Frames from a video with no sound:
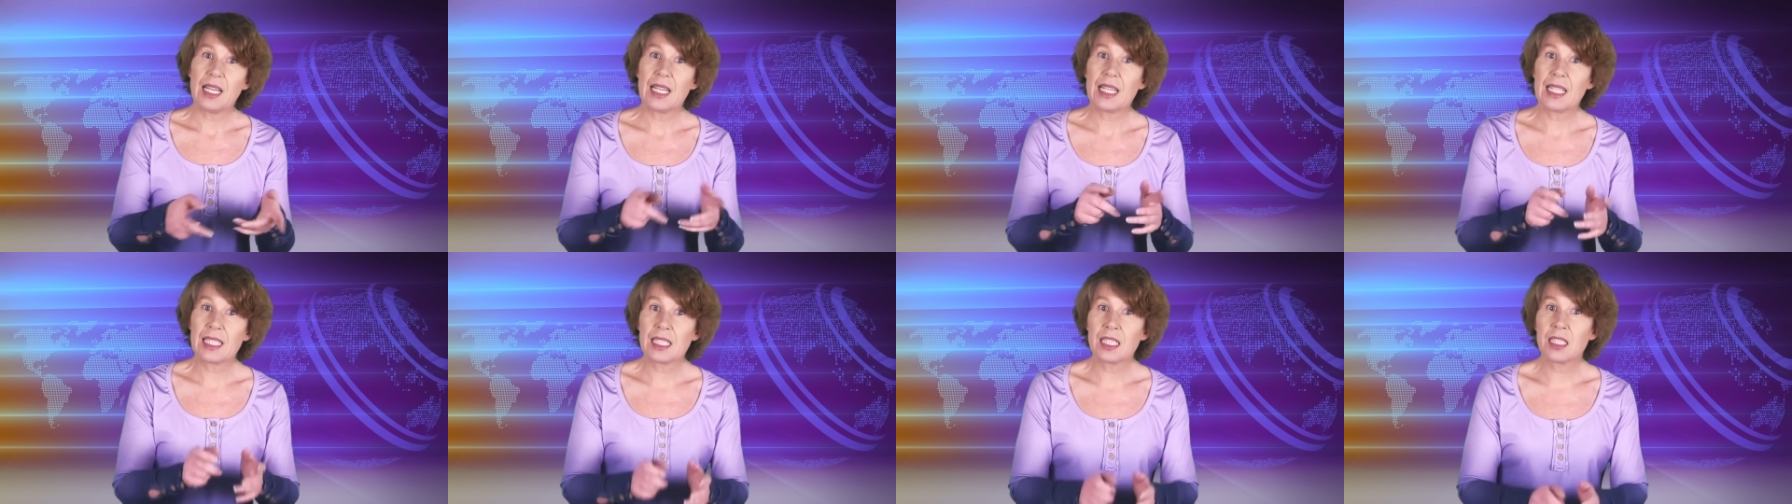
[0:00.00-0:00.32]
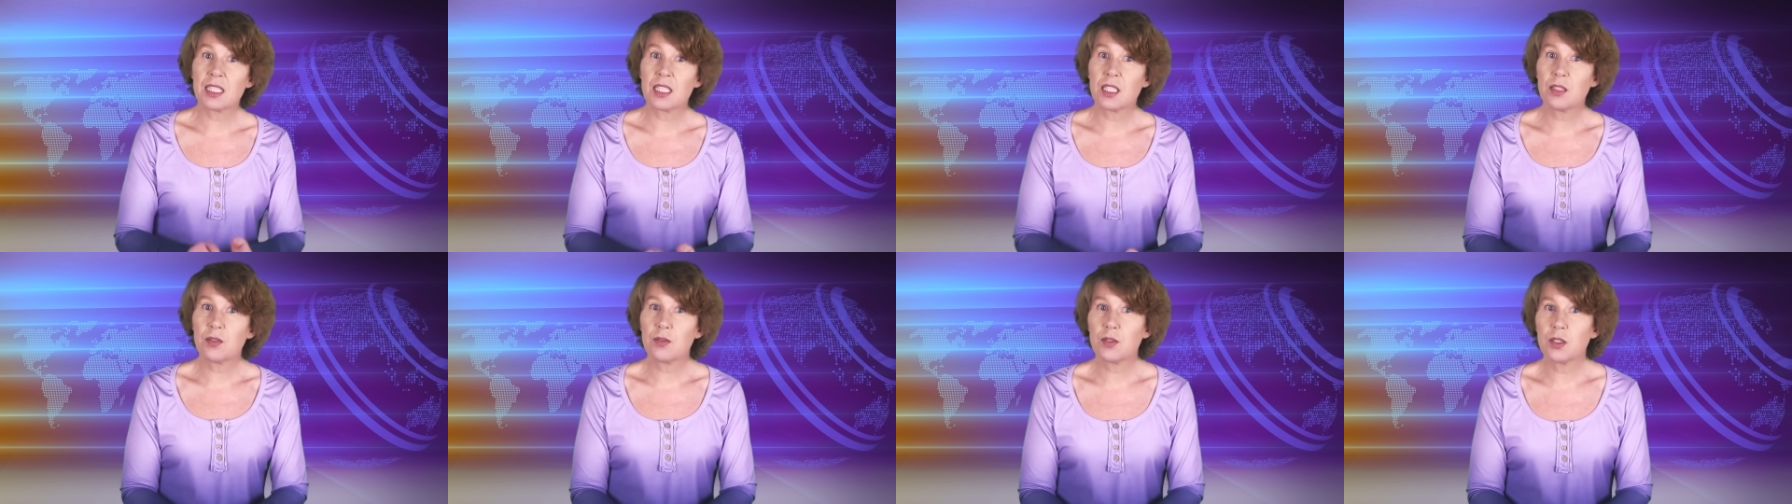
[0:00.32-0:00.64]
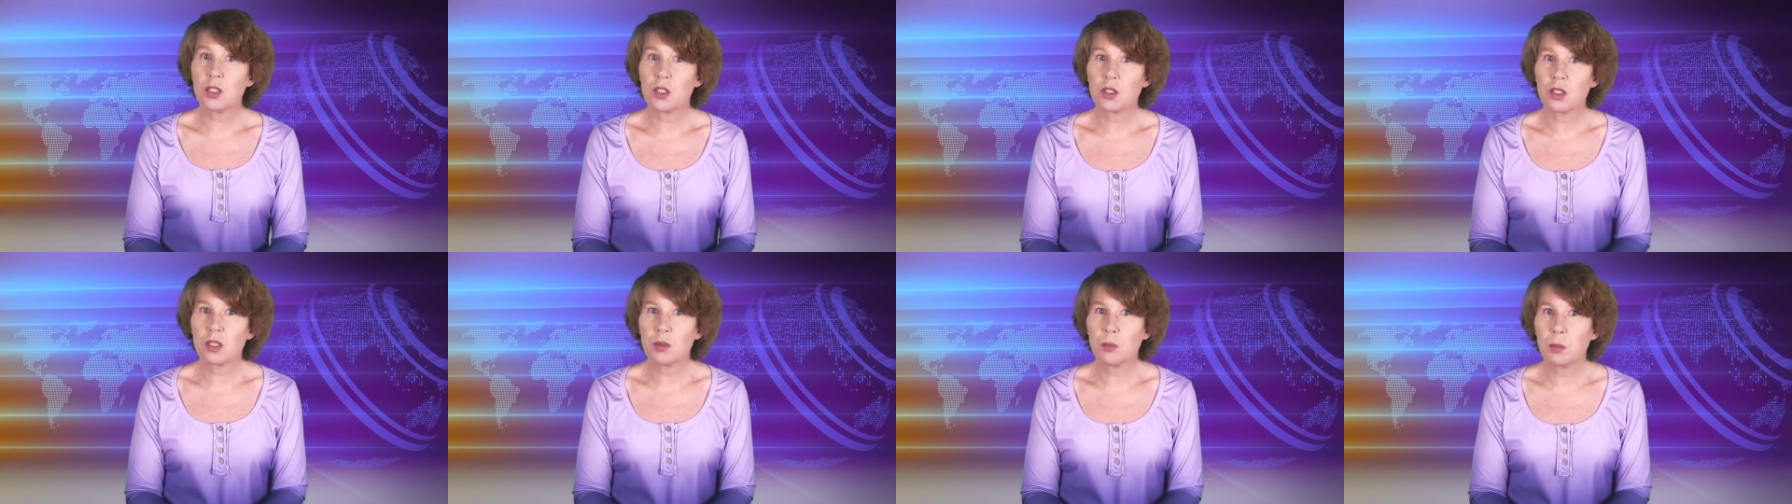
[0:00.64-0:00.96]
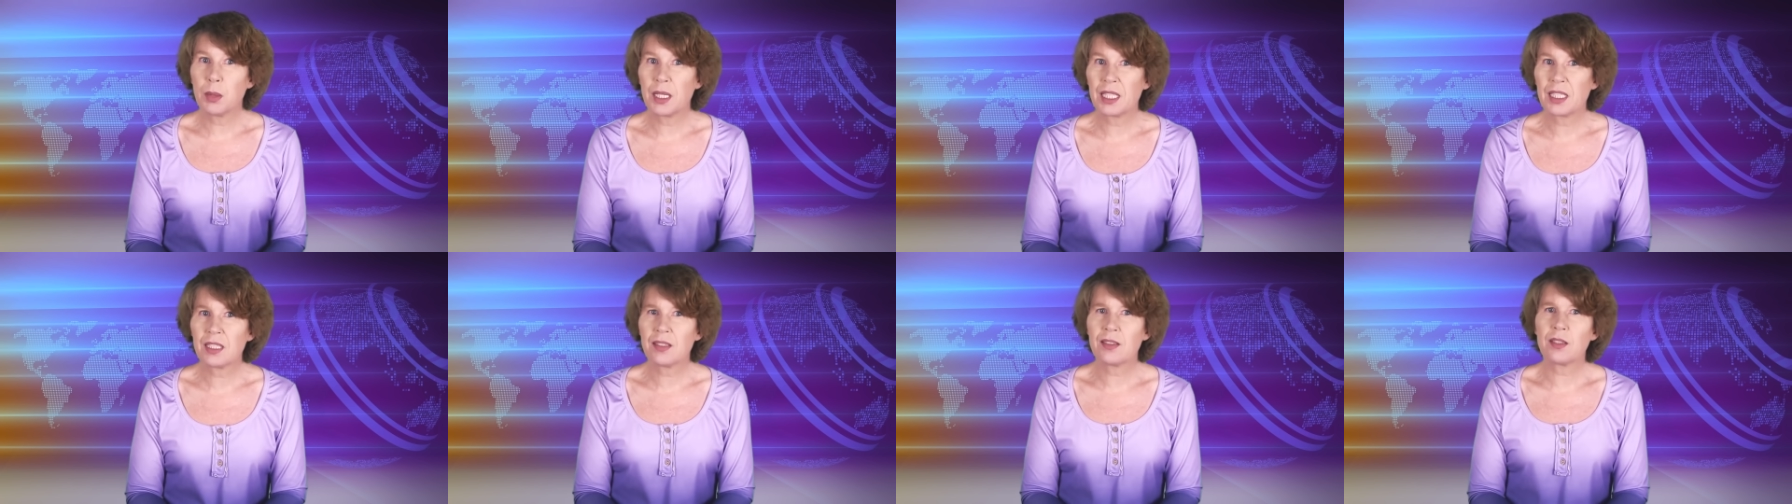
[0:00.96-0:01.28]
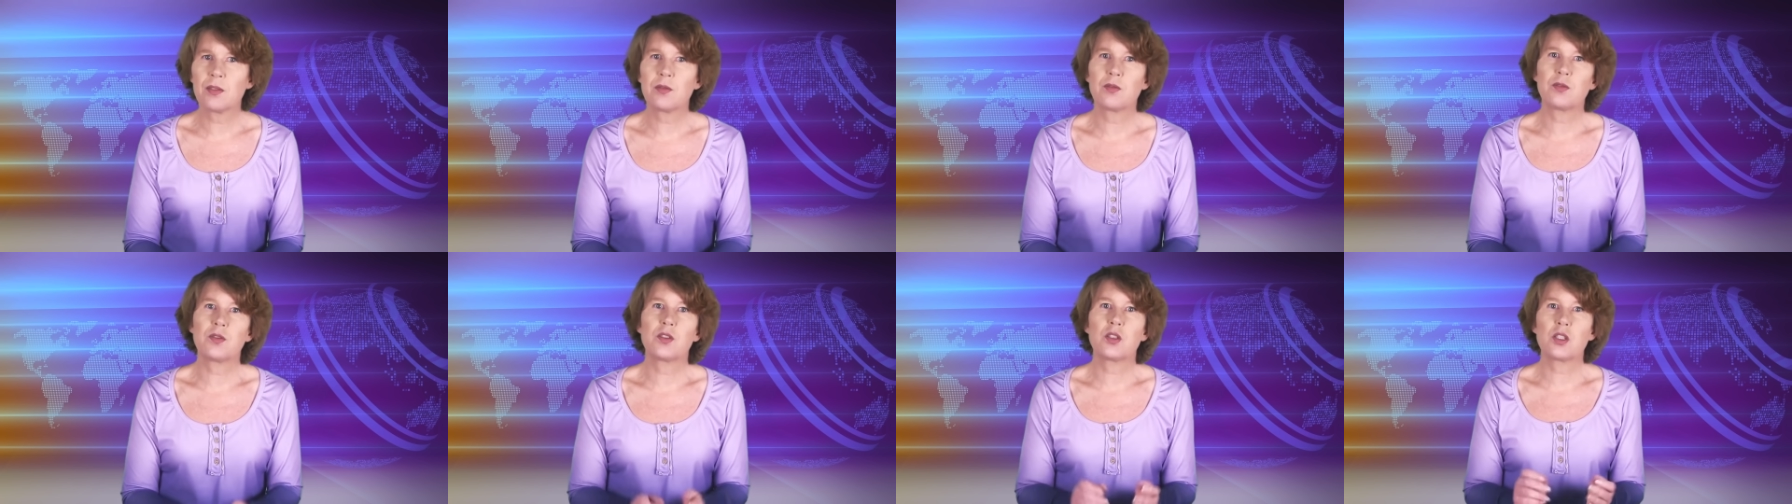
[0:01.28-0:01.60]
And if you're among
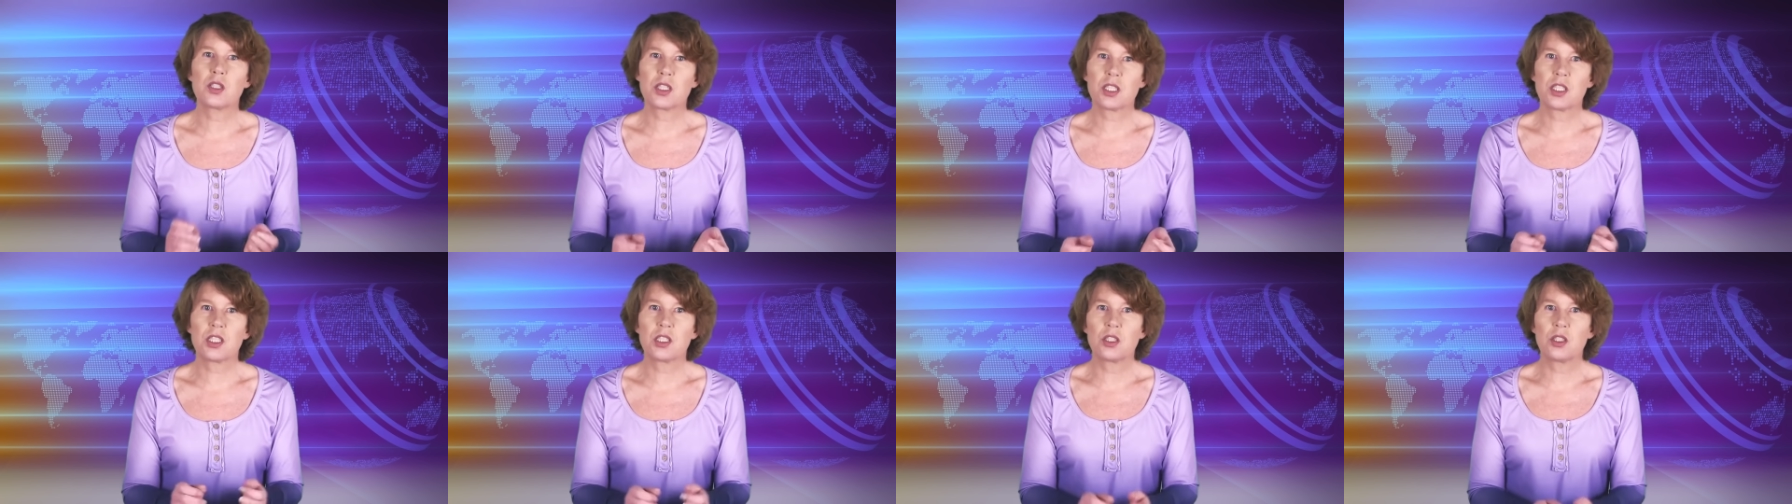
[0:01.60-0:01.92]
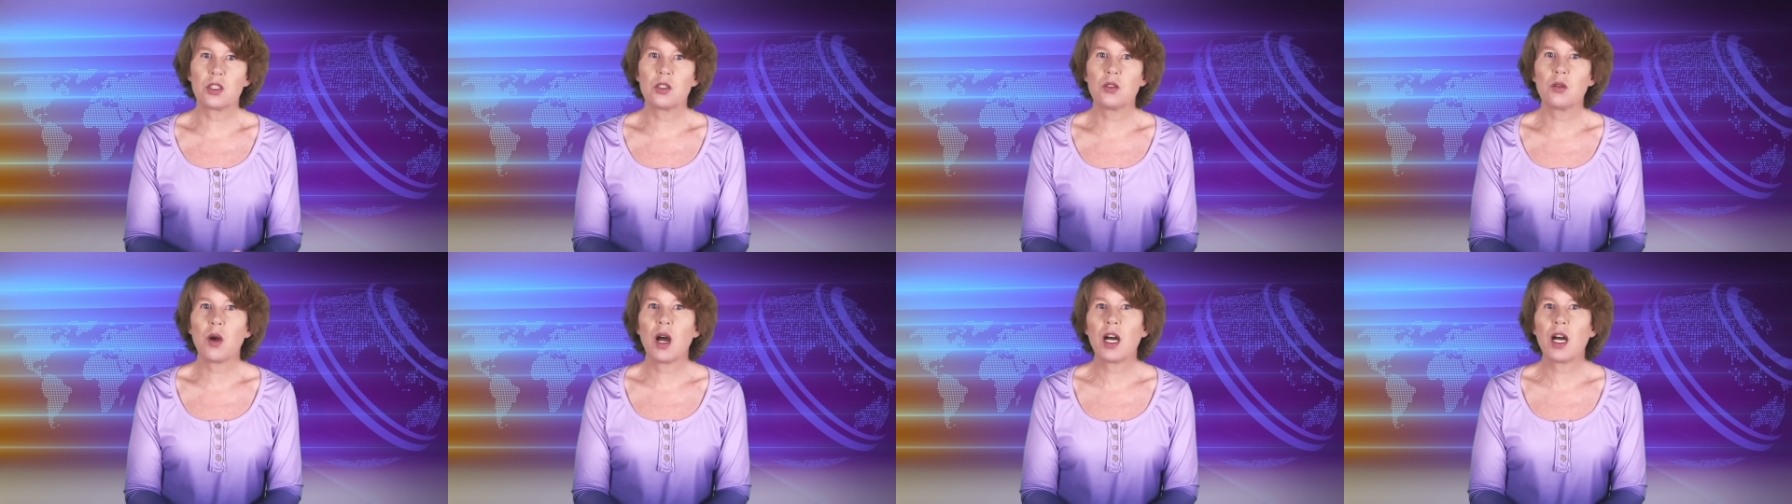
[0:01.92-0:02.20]
the first two